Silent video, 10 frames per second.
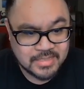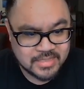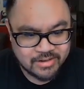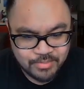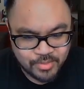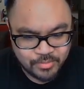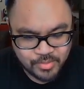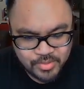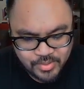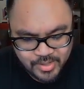I've pulled.
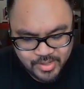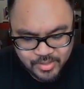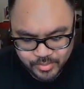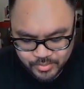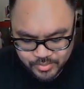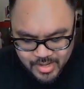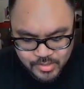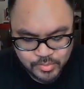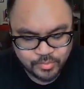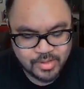We'll go ahead and go through that
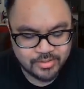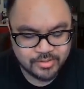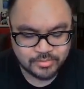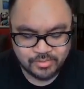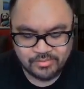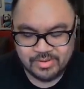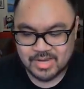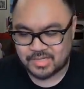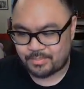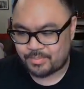as well as what we
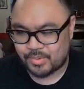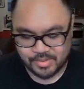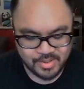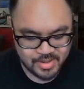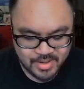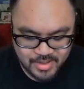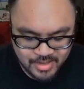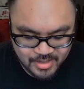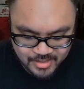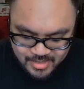actually pulled.
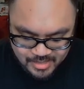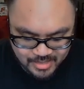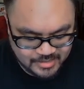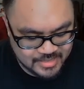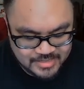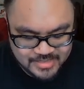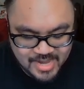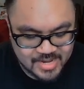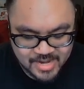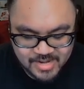It's
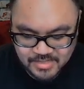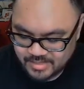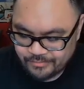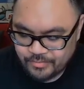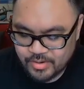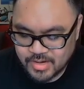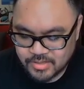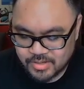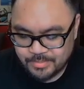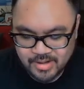insane, guys. If you guys
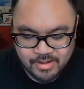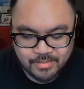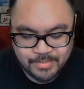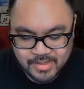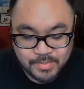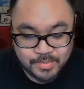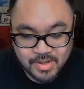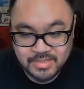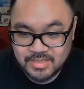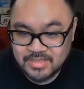are planning to buy these
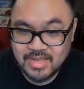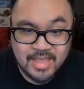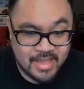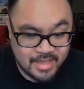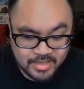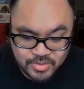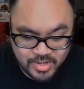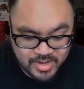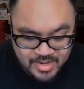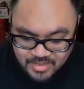boxes,
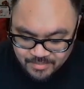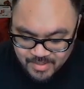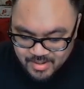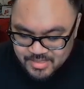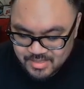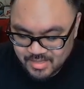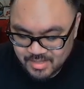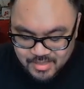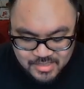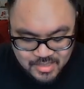try and get them
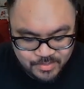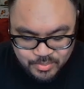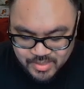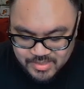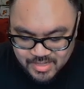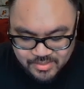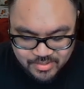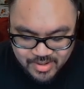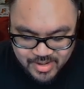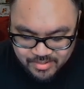at the cheapest price out
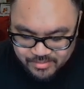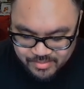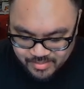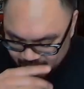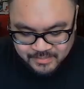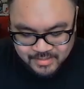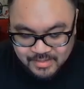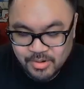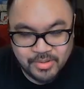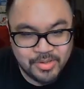there right now.
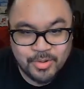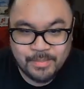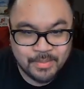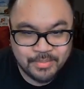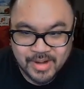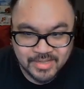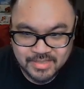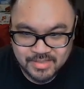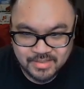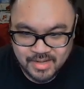They only go up in
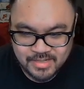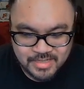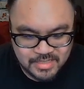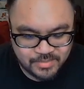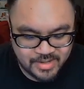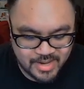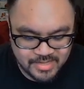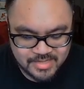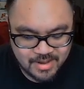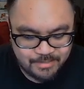price. Digimon
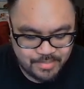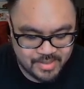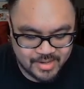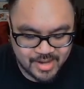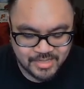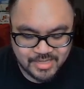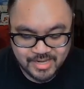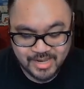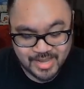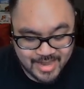has not been the kind
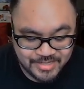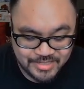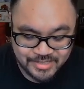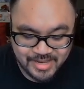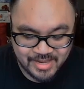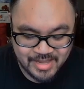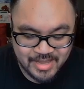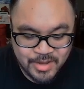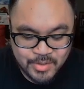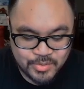to actually
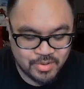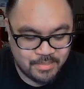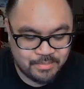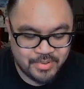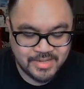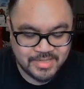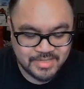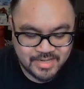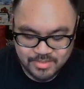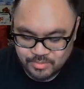drop prices,
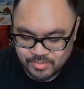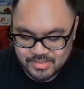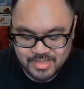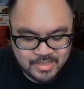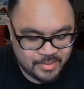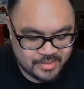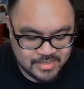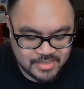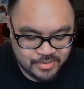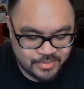because once they put
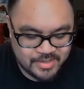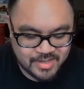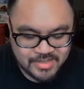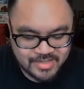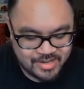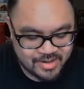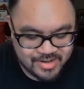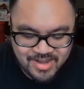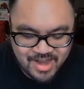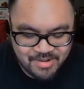these into production, they're
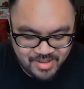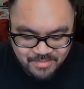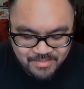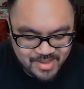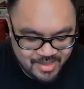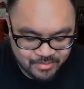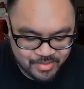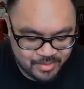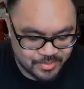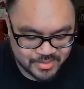not really making
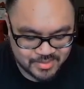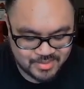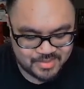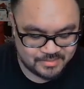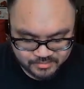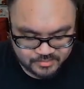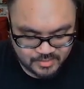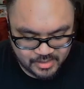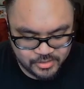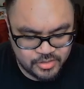reprints.
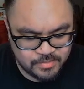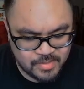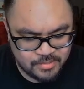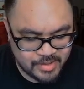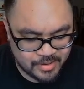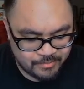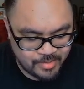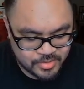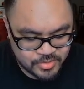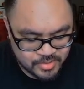Chumon, we got
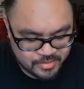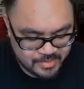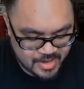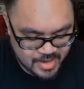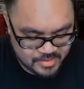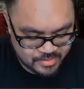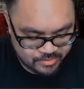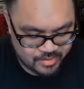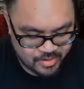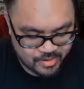Maelstrom as
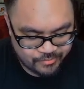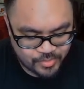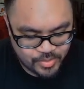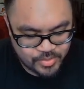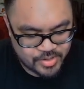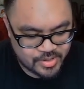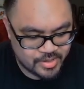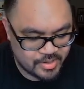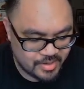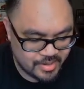a foil
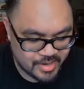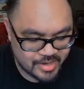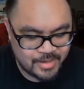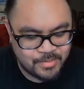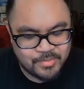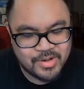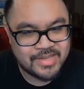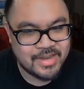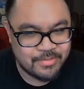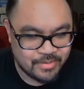card. I keep on wanting
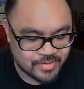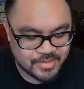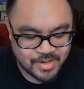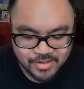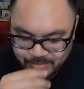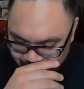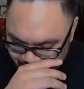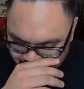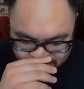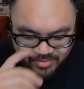to say reverse holo, but it's
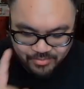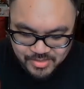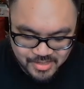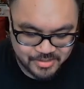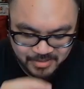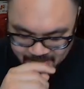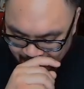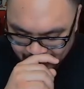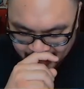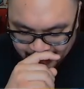not a reverse holo.
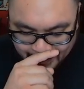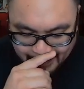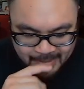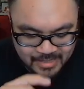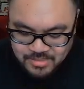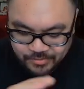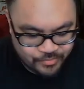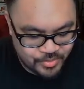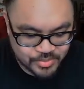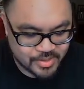It's a
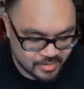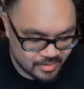foil card.